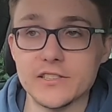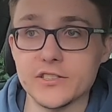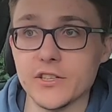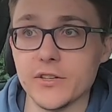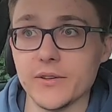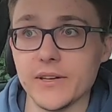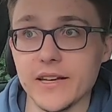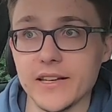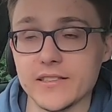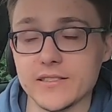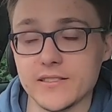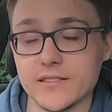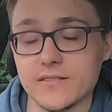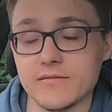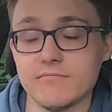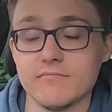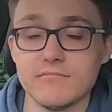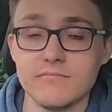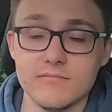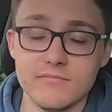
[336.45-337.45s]
So yes,
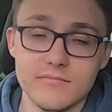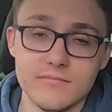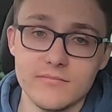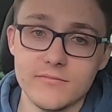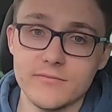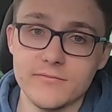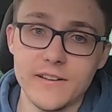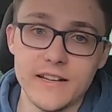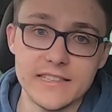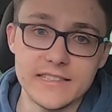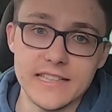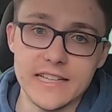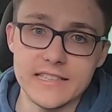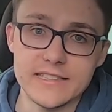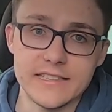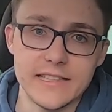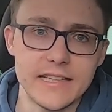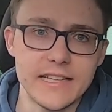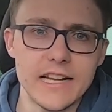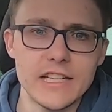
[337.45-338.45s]

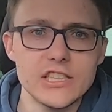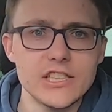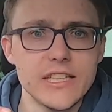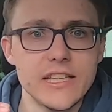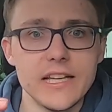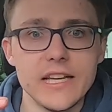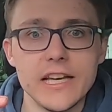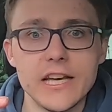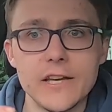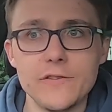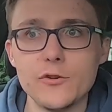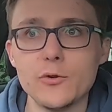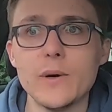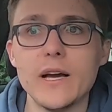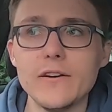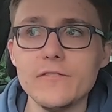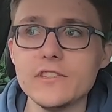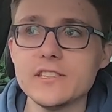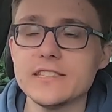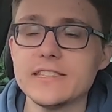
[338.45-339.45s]
fantastic. And actually, if you
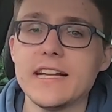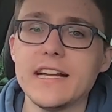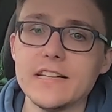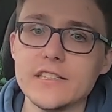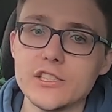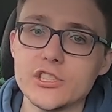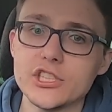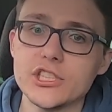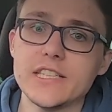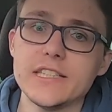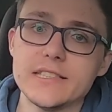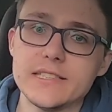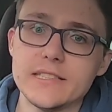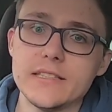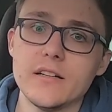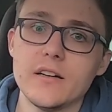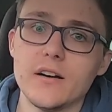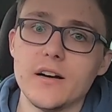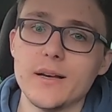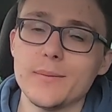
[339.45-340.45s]
have a standard
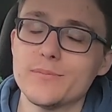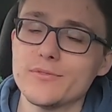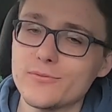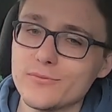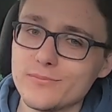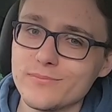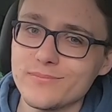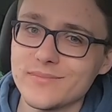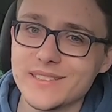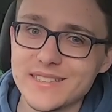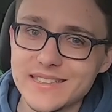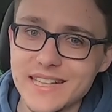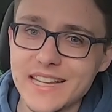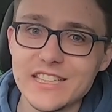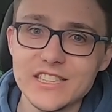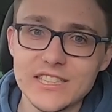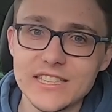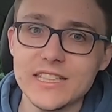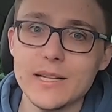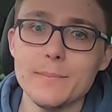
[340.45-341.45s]
GTI,
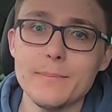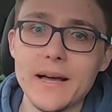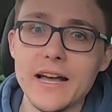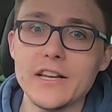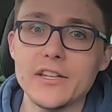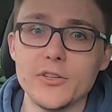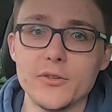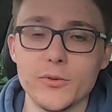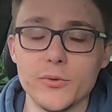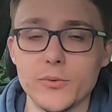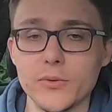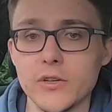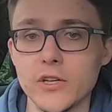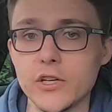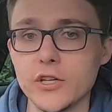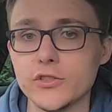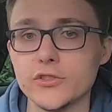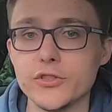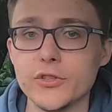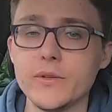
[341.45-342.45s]
potentially in a manual,
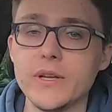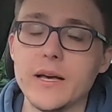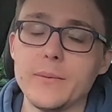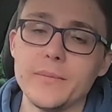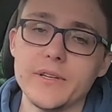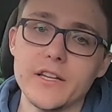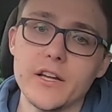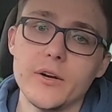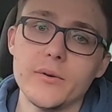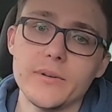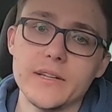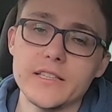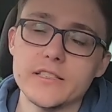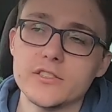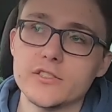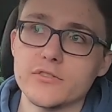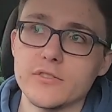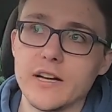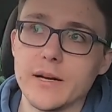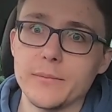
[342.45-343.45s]
do let me know on
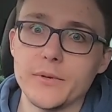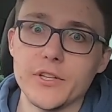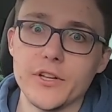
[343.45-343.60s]
Instagram.